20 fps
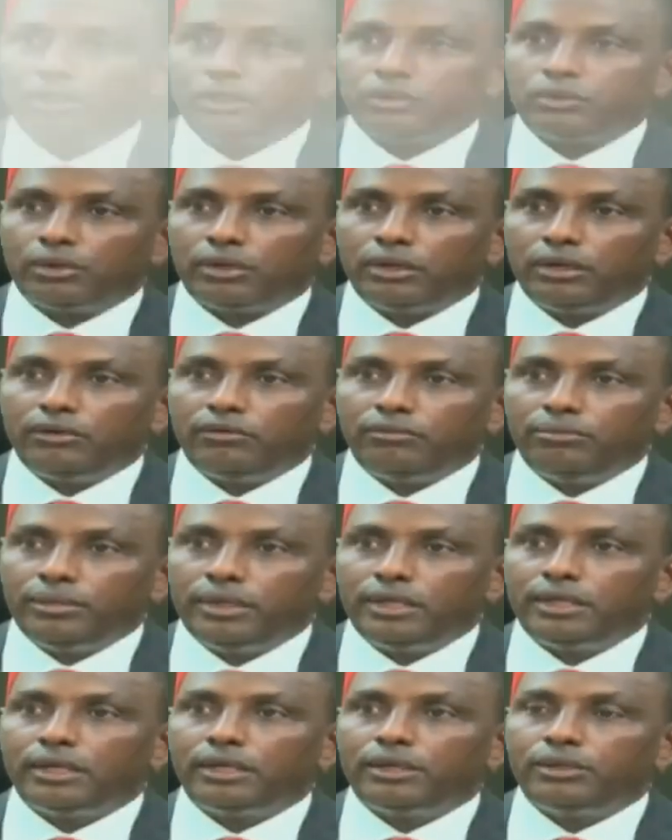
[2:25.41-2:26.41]
So if
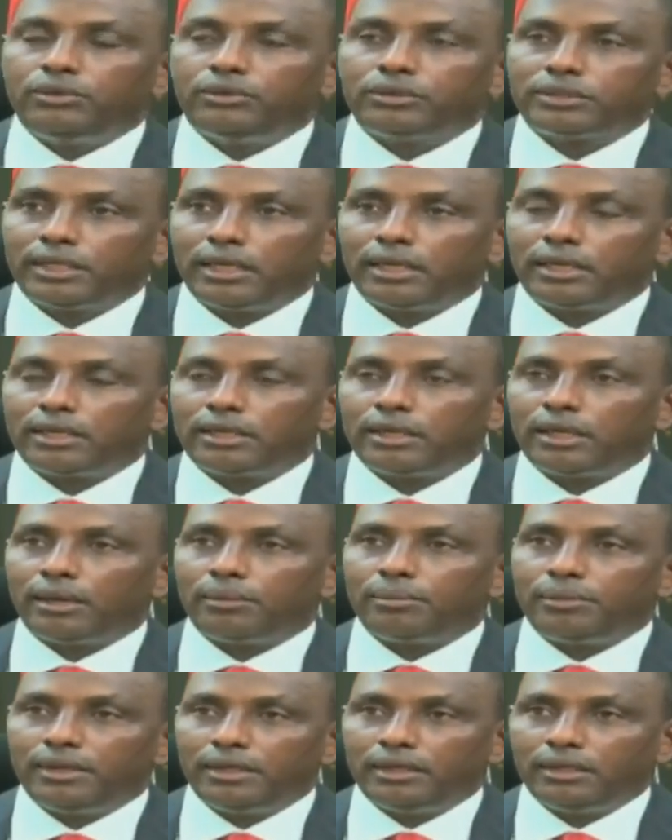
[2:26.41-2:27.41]
me and you salary are
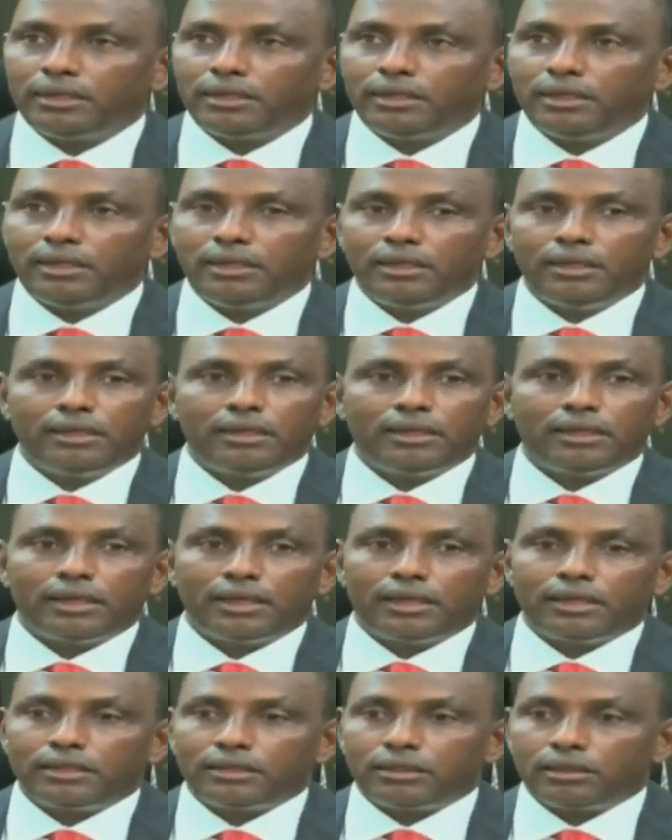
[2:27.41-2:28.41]
paying,
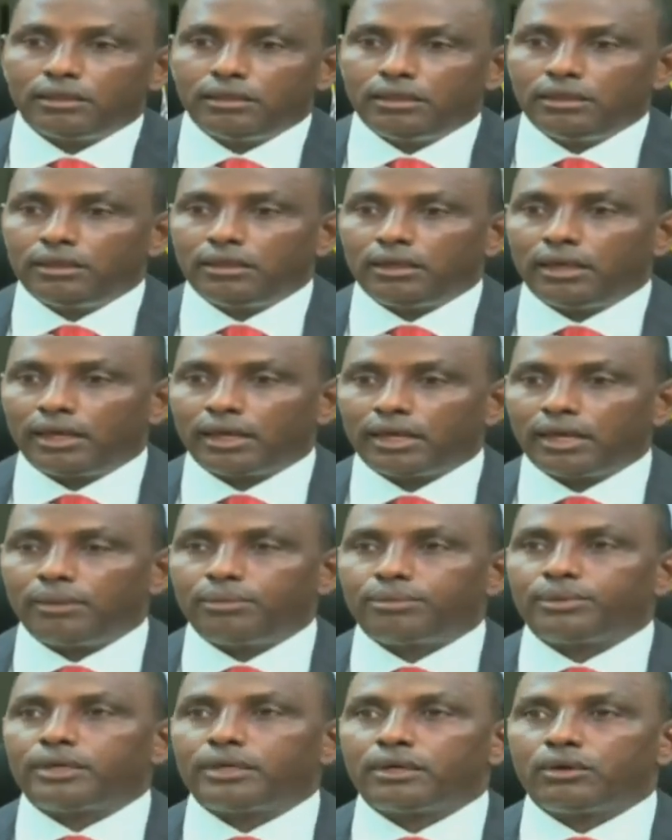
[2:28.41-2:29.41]
and a
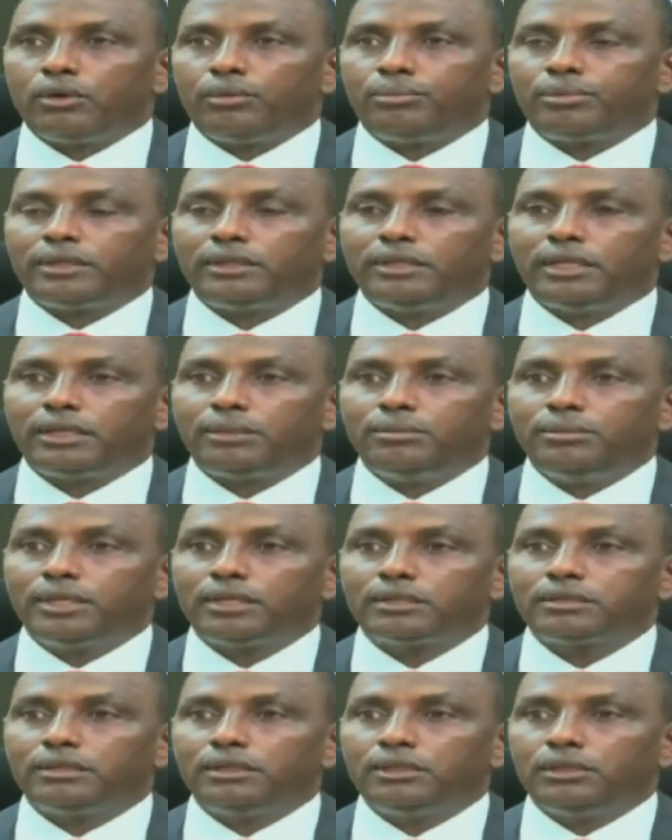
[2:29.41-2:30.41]
corporate that
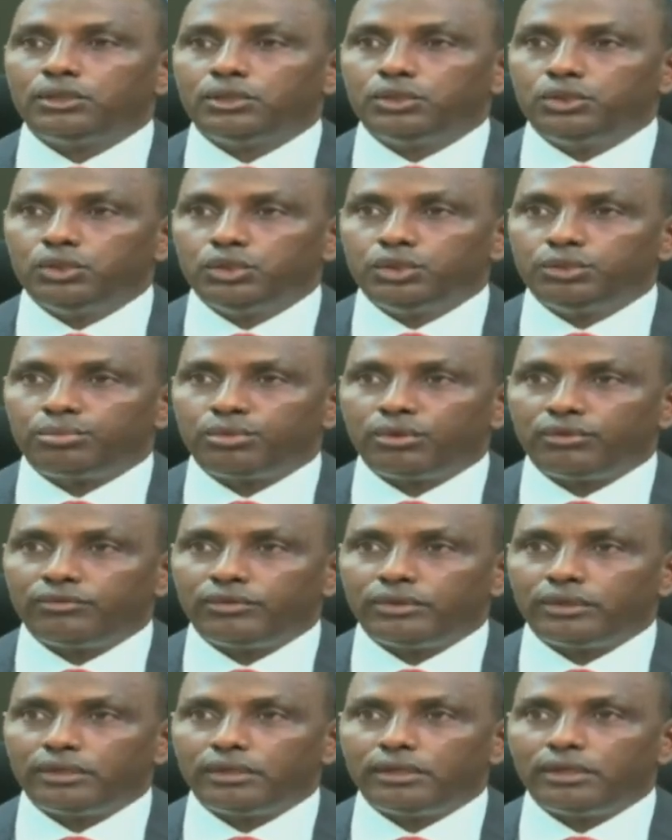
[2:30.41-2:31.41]
makes huge
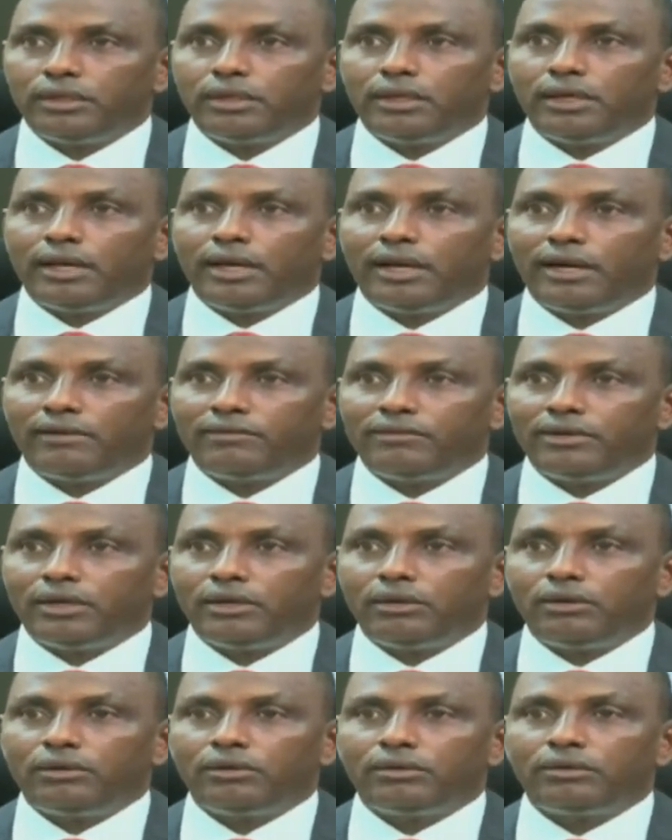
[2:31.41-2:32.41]
profit have
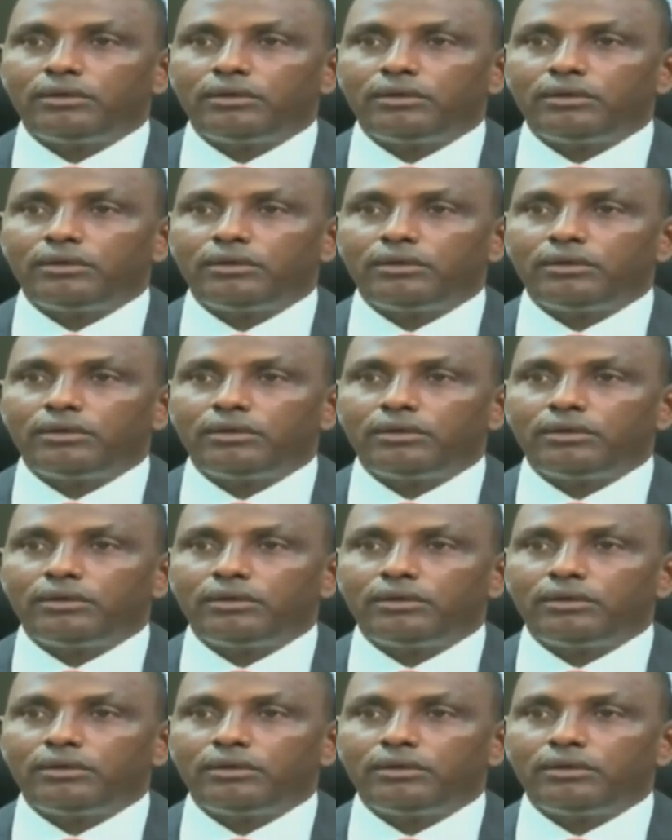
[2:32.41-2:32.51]
now,